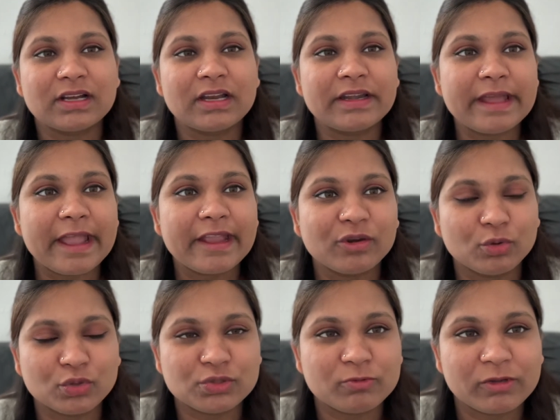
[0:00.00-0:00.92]

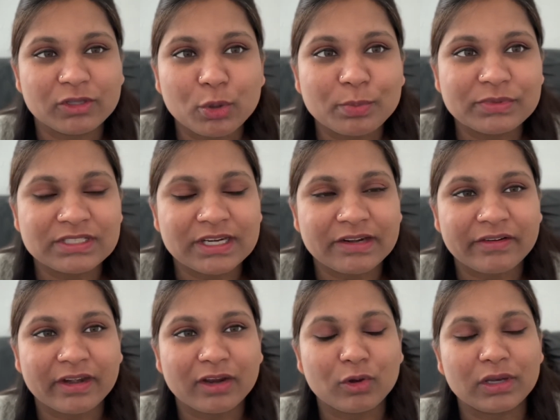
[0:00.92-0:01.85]
diagnosed with
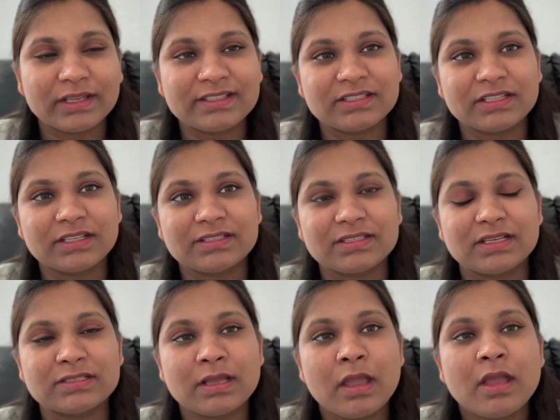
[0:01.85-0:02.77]
obstetric
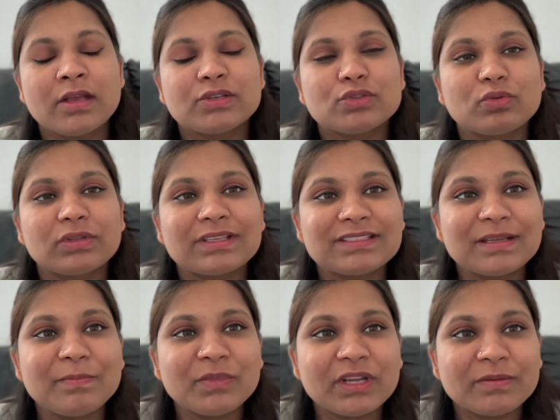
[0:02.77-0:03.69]
cholestasis? So the
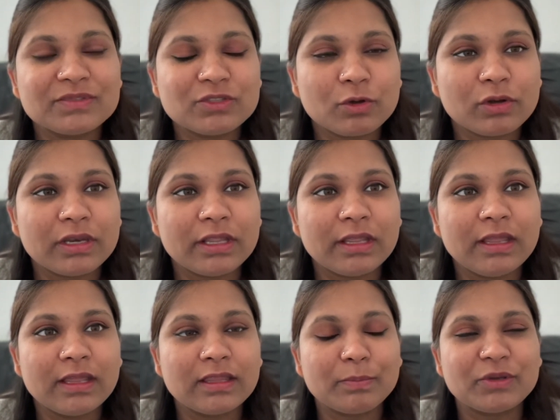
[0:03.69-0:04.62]
symptoms
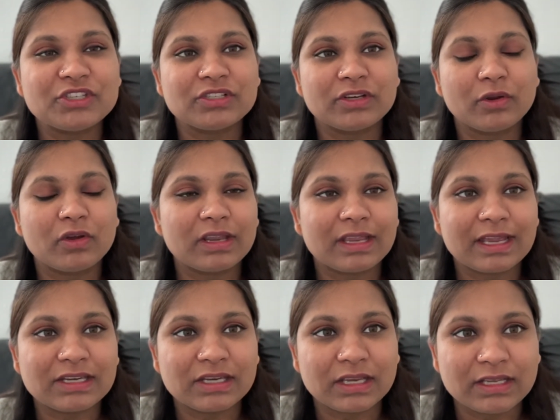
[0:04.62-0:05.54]
only the patient gonna
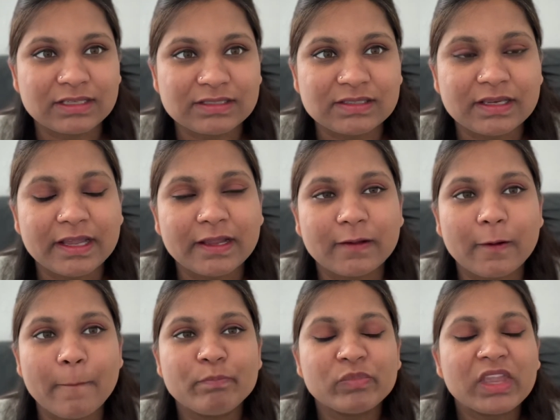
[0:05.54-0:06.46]
get is like
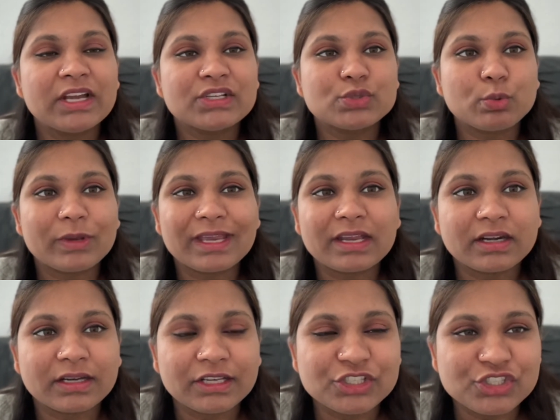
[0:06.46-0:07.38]

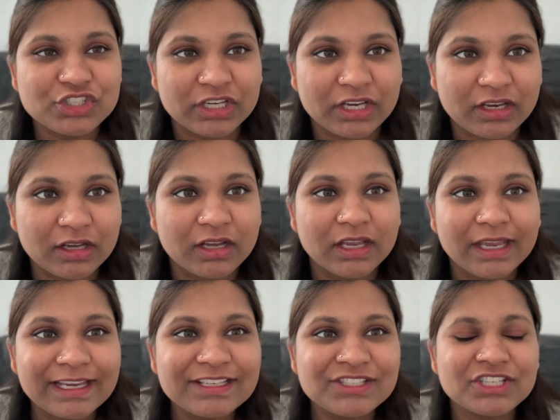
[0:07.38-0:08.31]
severe itching
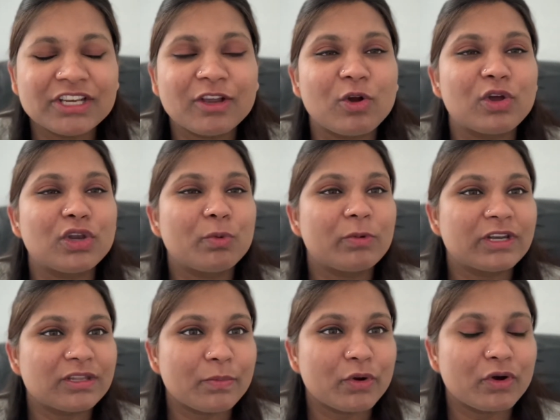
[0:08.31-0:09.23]
all over
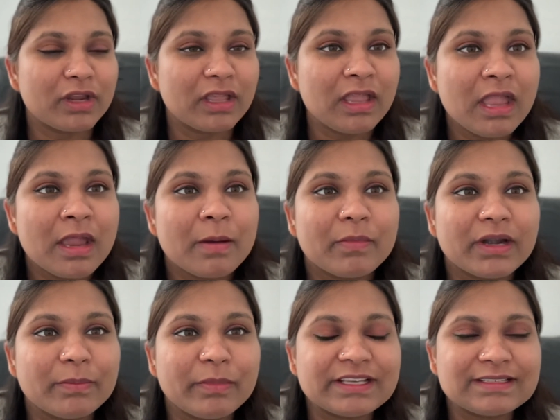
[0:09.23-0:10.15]
the body,
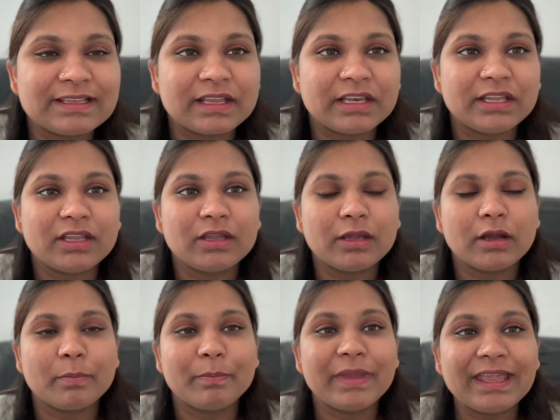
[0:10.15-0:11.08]
but basically
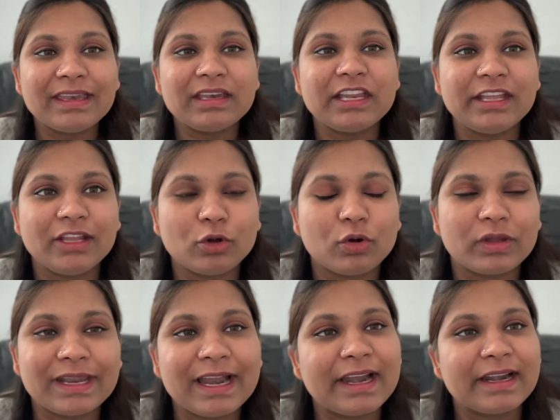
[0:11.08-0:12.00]
mainly
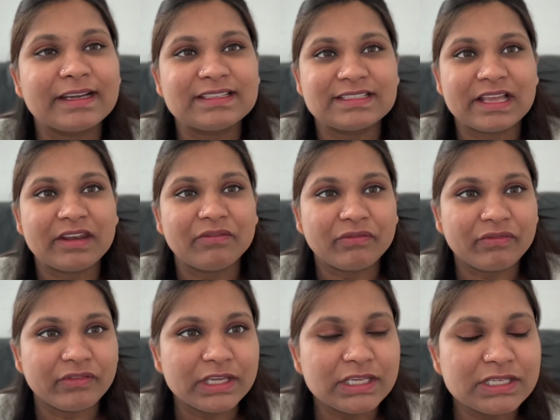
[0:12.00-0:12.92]
on hands and
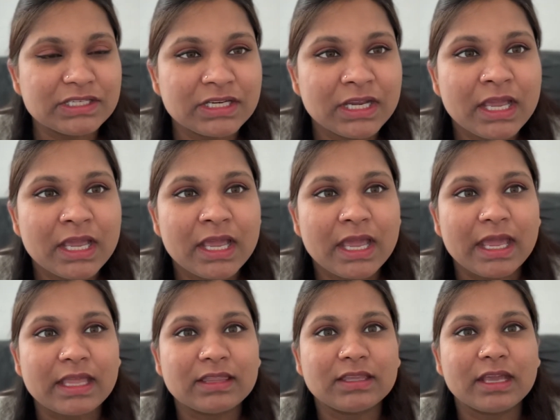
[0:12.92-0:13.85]
feet,
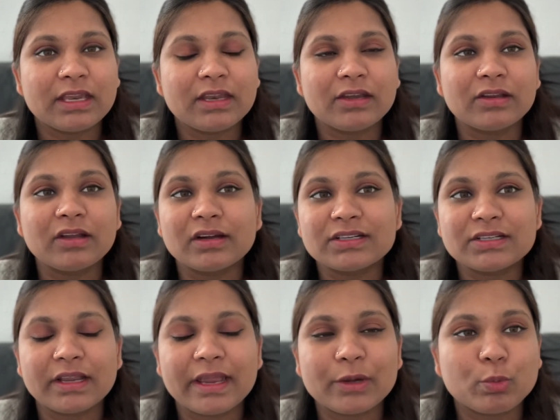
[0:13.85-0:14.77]
and then it
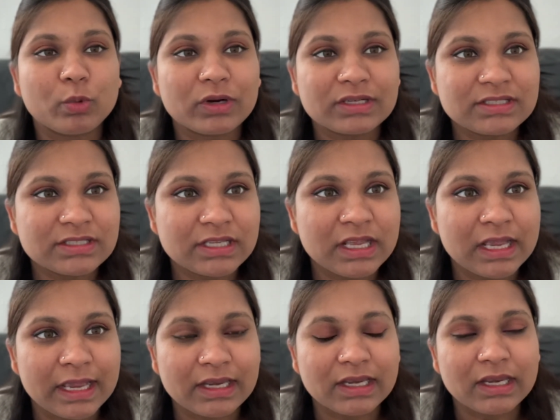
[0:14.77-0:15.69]
get worse
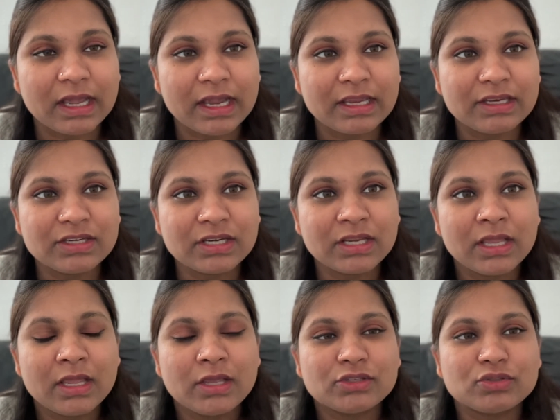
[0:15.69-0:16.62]
at night.
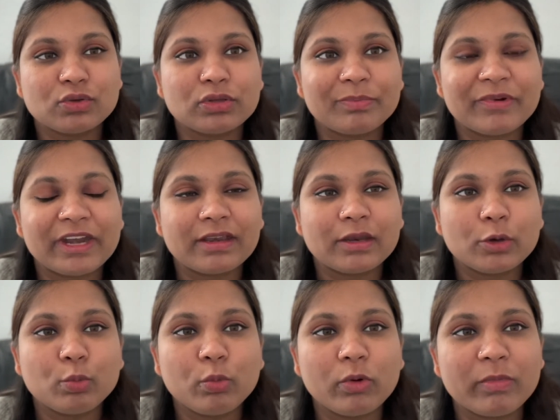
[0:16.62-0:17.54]
So the
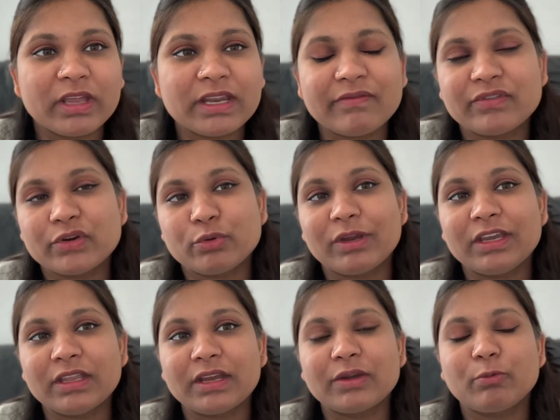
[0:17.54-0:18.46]
pregnant woman after
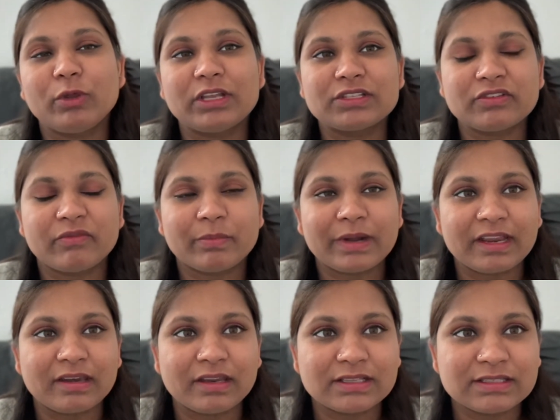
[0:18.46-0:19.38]
28 weeks of
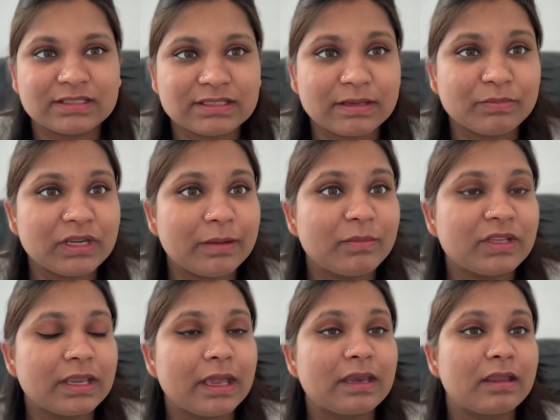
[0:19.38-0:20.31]
pregnancy, sometimes
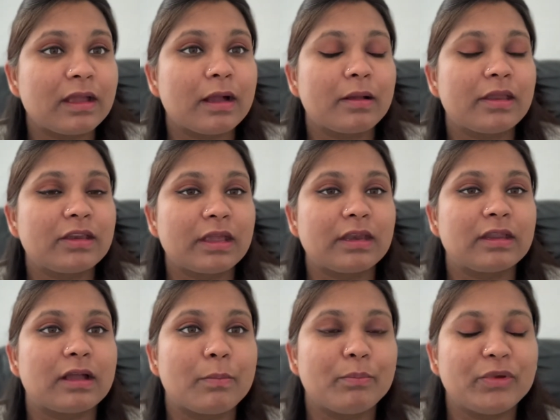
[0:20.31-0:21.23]
it can come